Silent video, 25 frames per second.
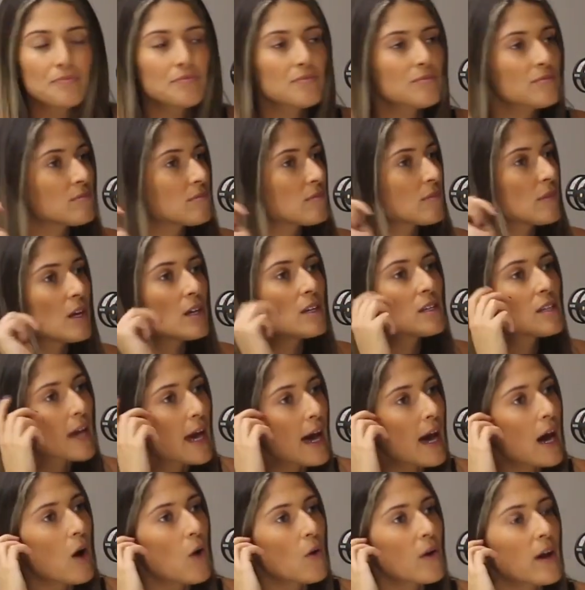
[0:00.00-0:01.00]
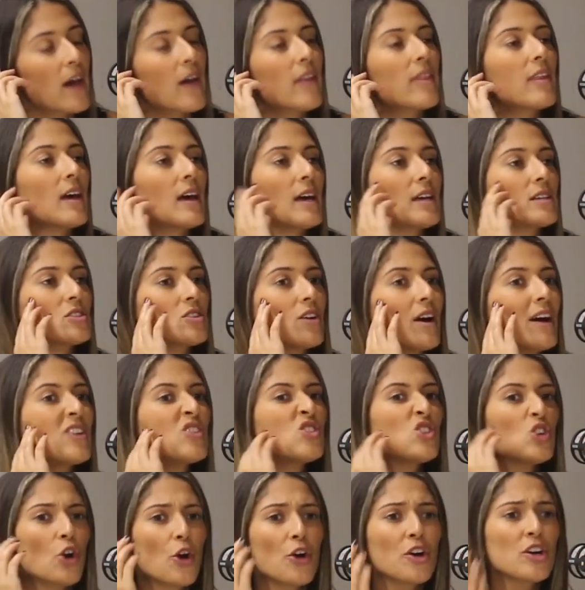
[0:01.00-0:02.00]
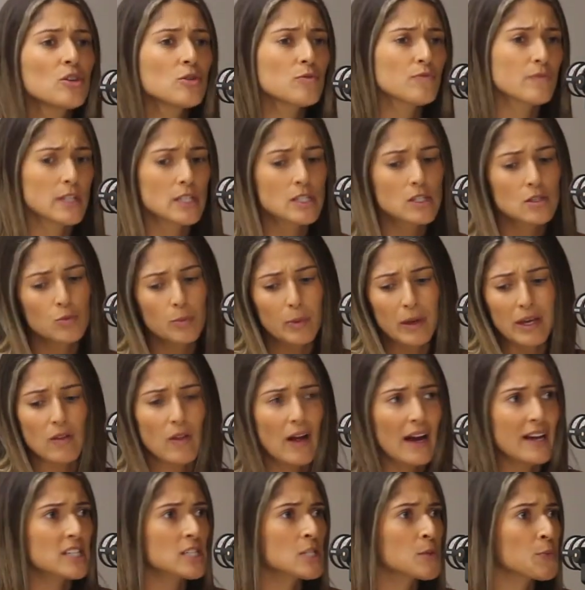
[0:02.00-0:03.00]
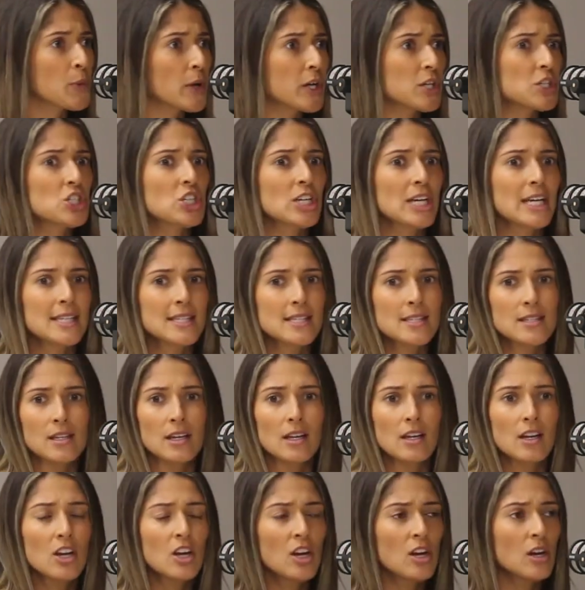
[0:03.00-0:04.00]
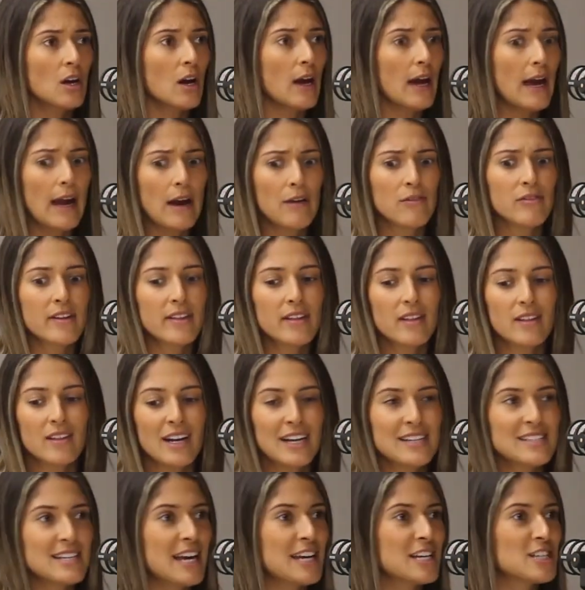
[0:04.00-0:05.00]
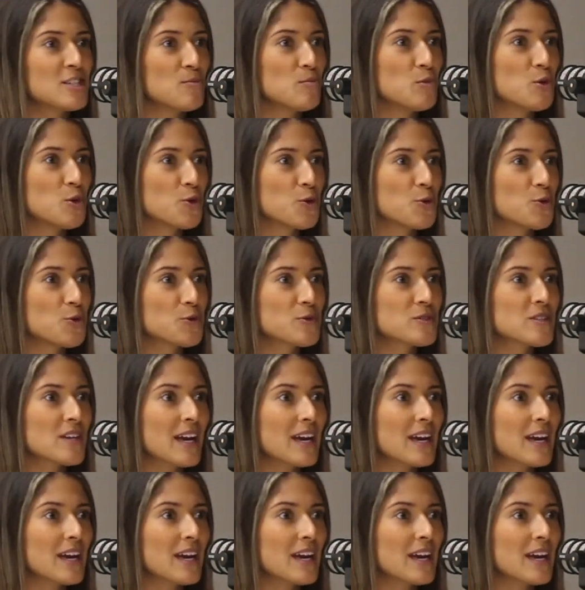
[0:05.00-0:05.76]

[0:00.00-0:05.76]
You'll get there. I'll get there. So, and you know, this will be like spreadsheets that everything that I take to murals.